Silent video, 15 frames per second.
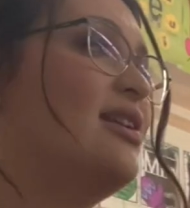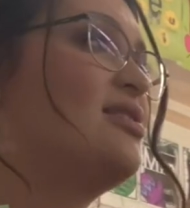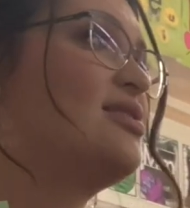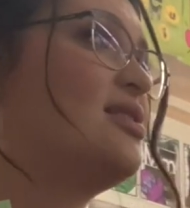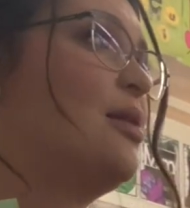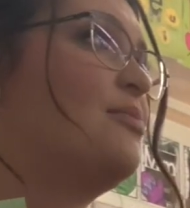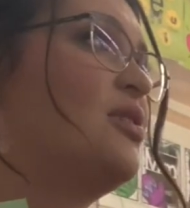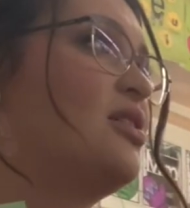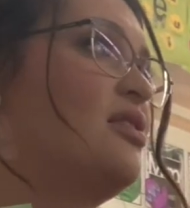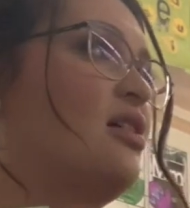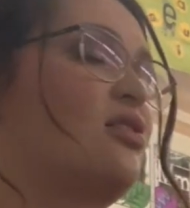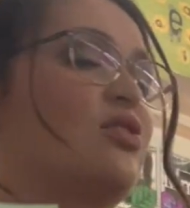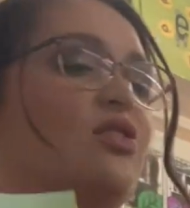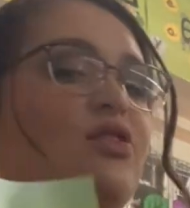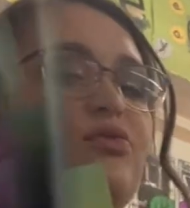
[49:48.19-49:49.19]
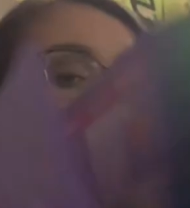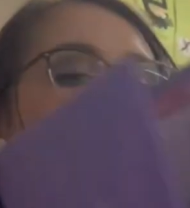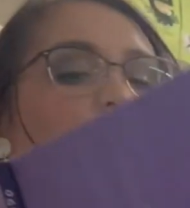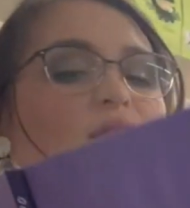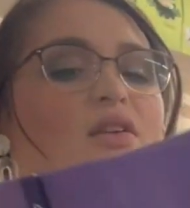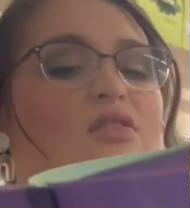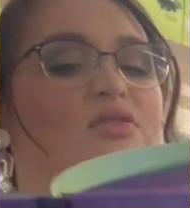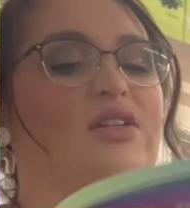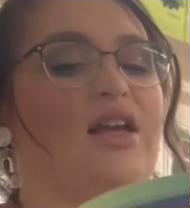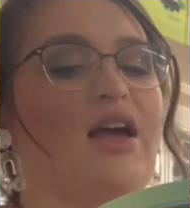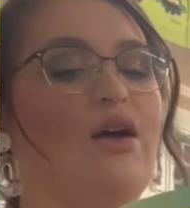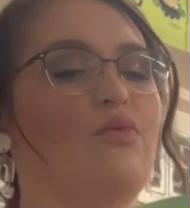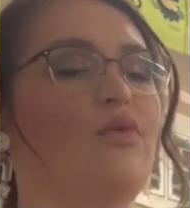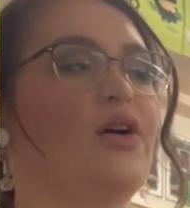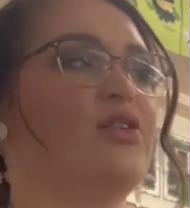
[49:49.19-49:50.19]
is something that could ruin their day.
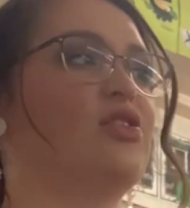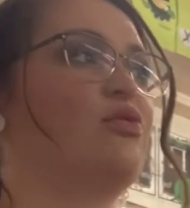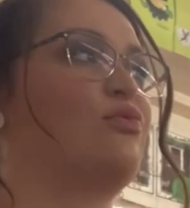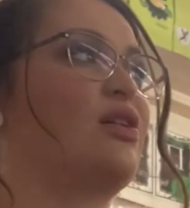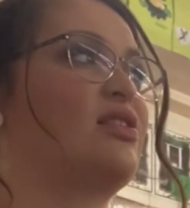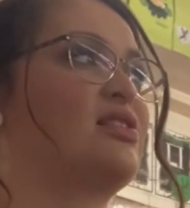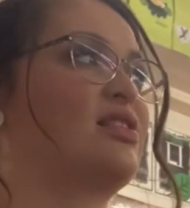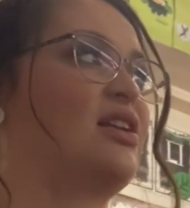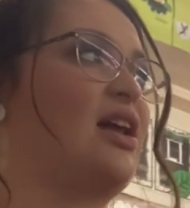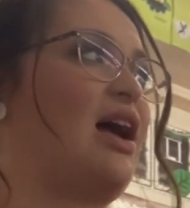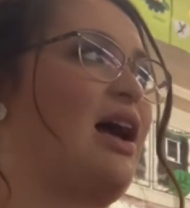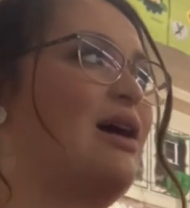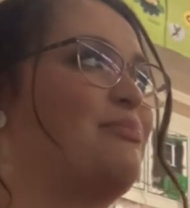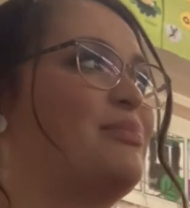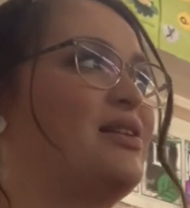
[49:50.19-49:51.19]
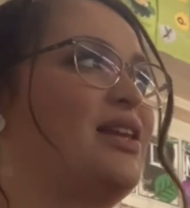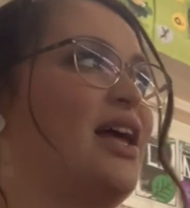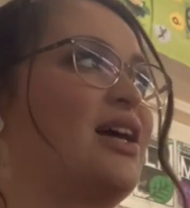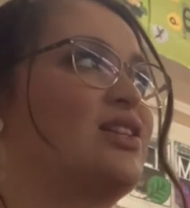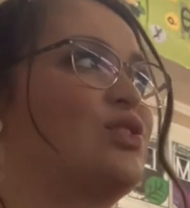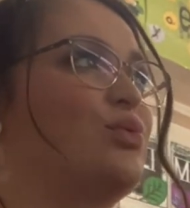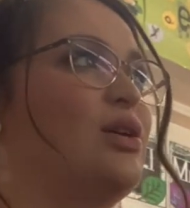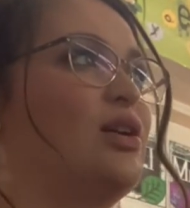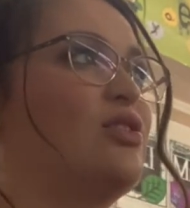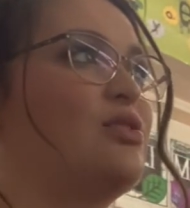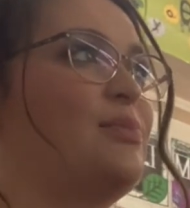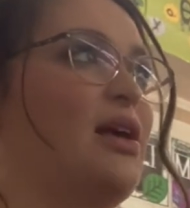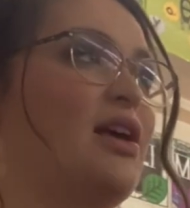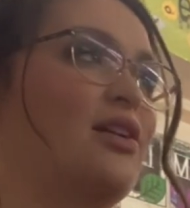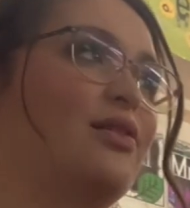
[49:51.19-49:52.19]
I wonder what's gonna happen next. Readers
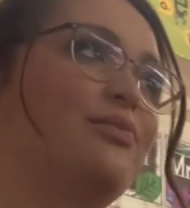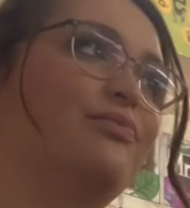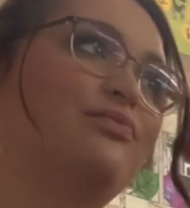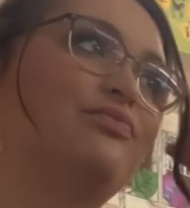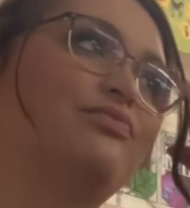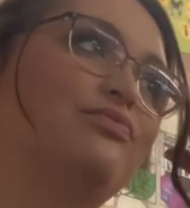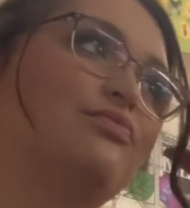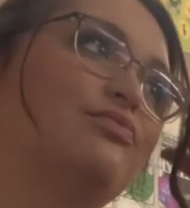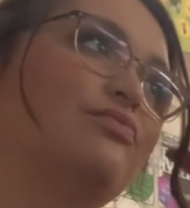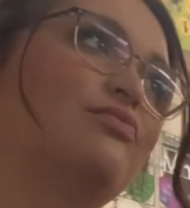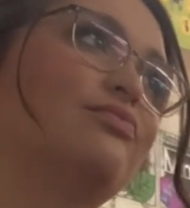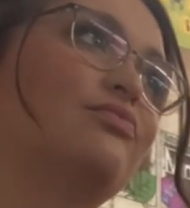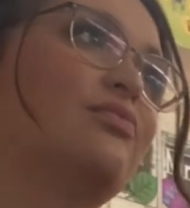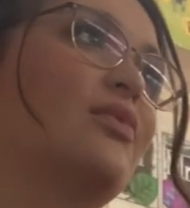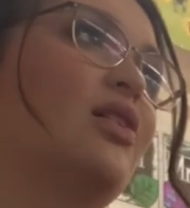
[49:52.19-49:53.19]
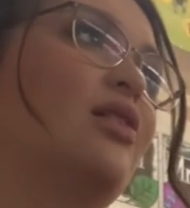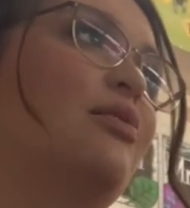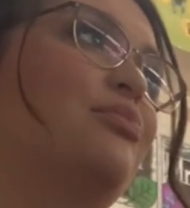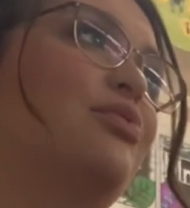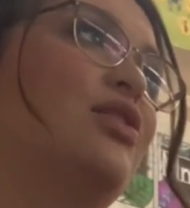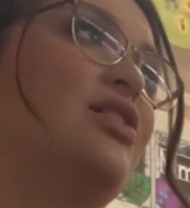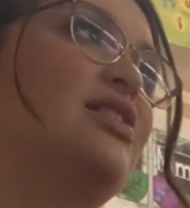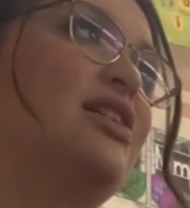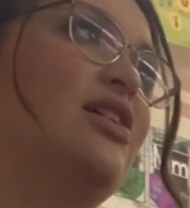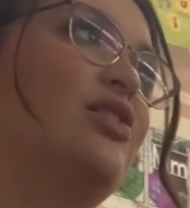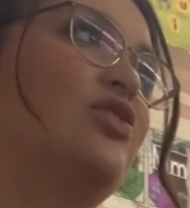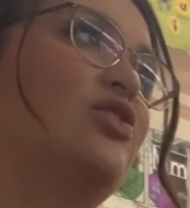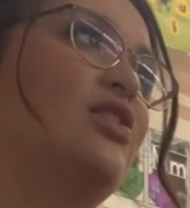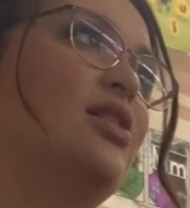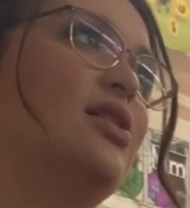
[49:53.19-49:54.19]
make
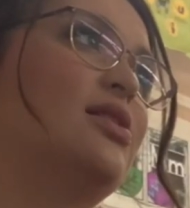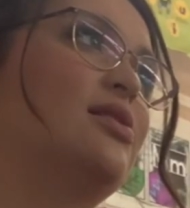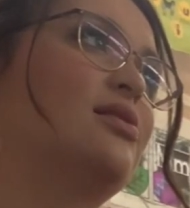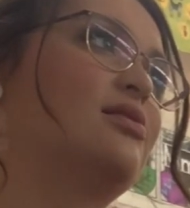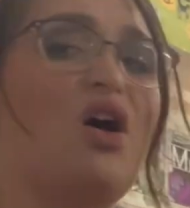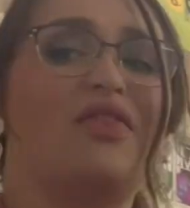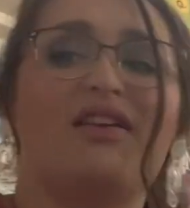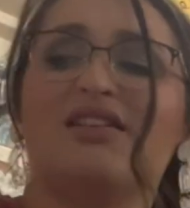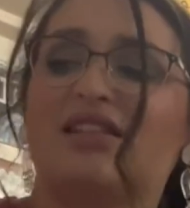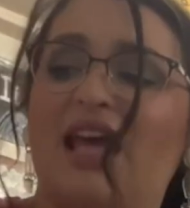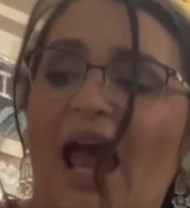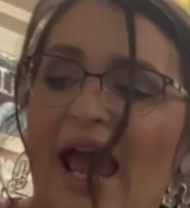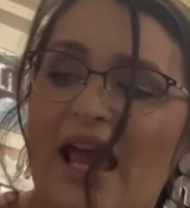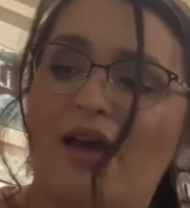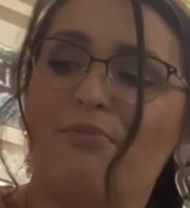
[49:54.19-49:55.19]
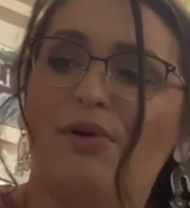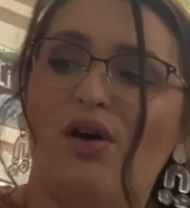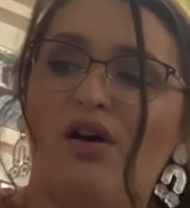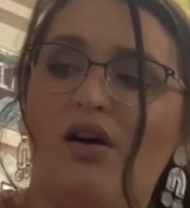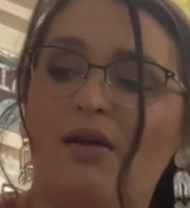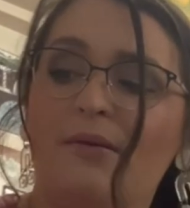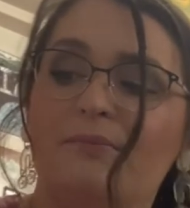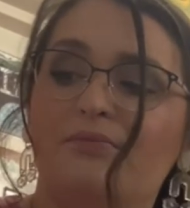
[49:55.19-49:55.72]
predictions. On the table,